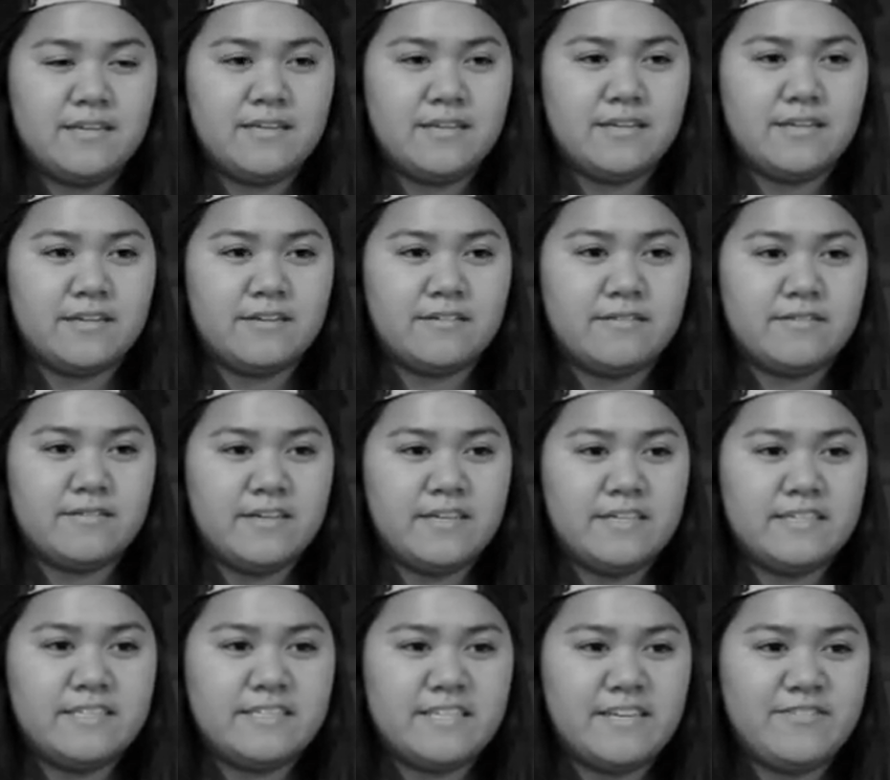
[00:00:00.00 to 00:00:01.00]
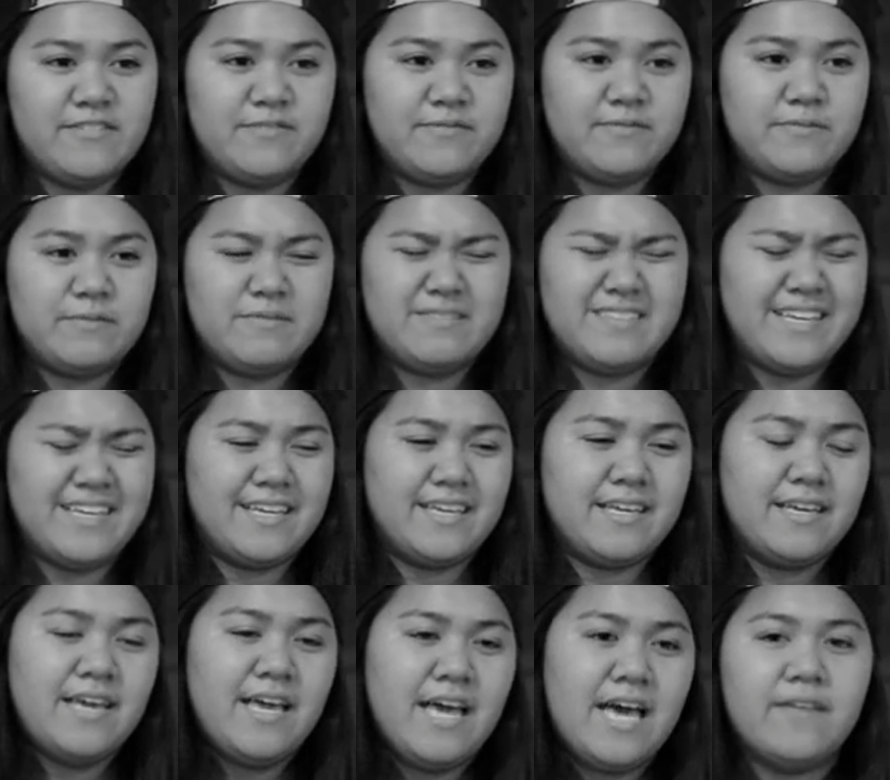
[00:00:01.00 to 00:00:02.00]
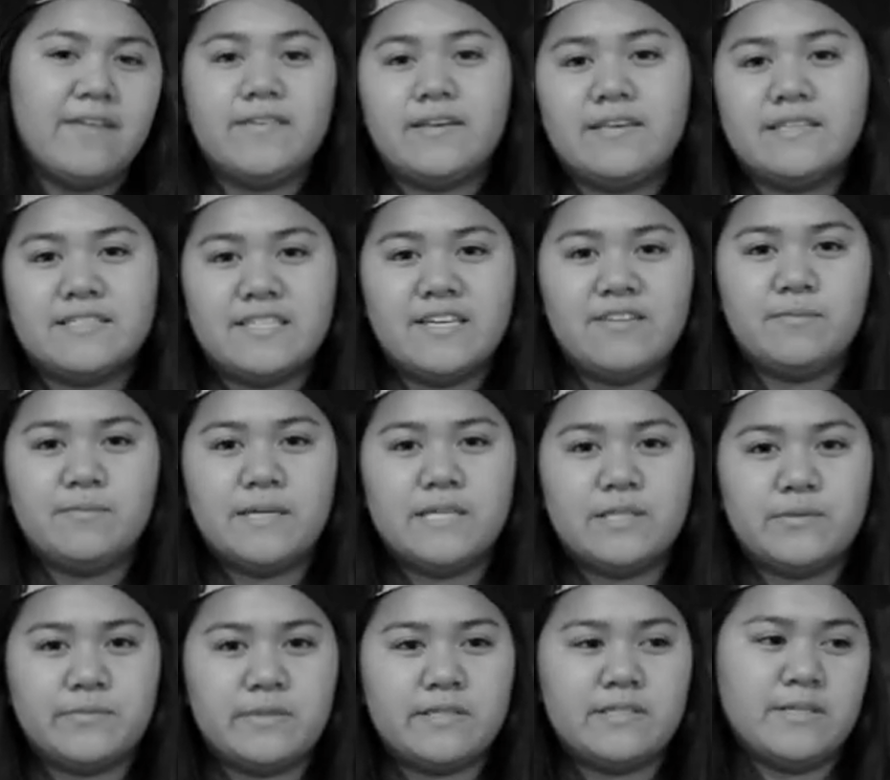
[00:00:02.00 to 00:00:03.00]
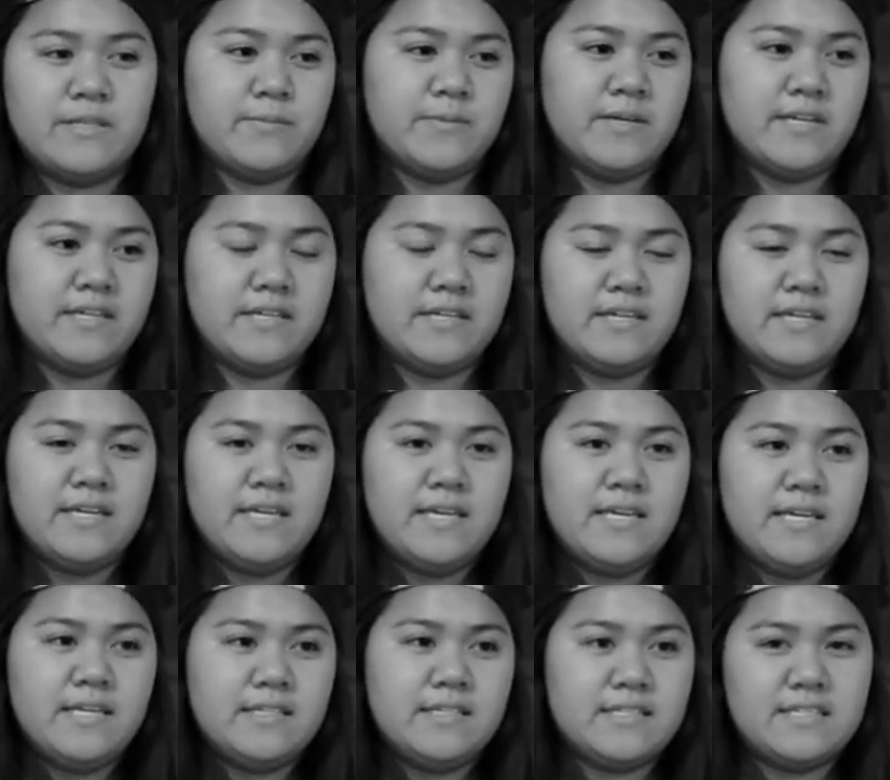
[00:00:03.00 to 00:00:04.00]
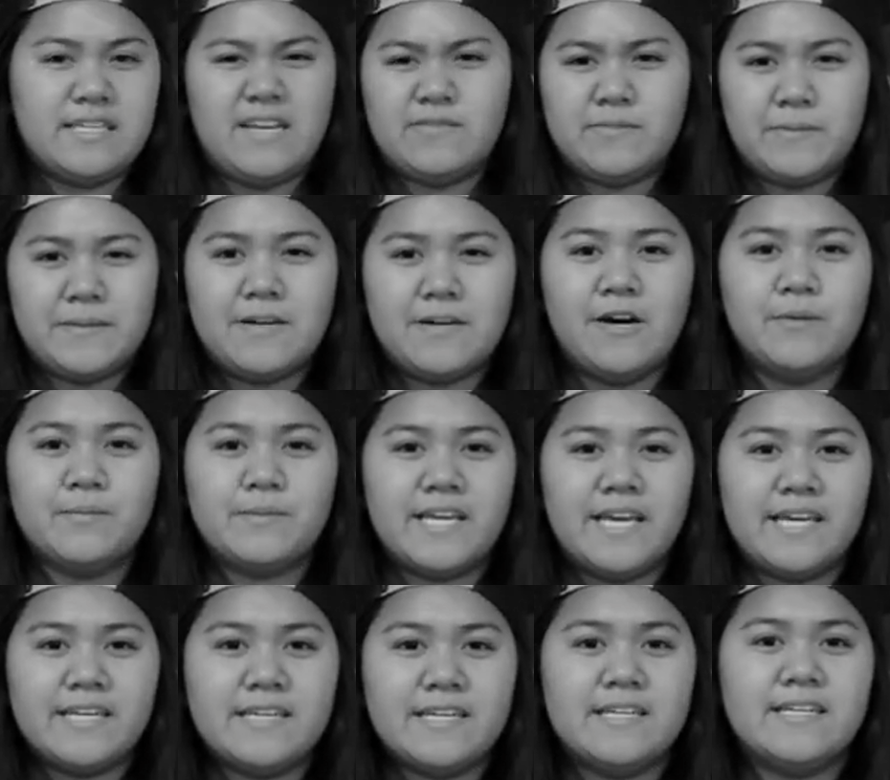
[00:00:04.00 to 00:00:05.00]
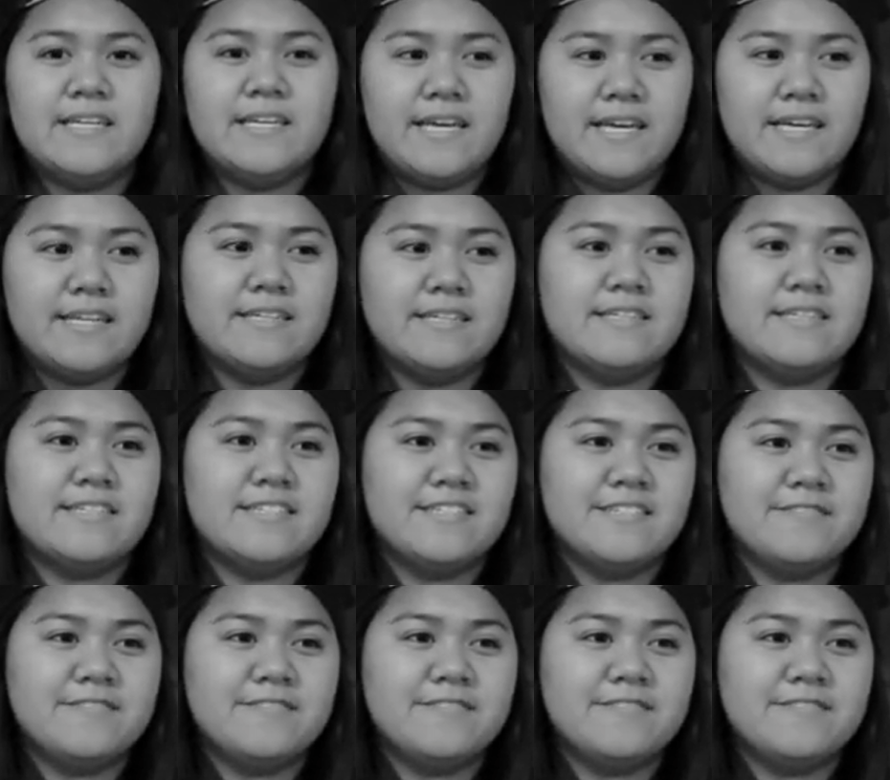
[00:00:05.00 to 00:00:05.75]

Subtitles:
you know, a safe, like having a safe place with someone doesn't have to be complicated. And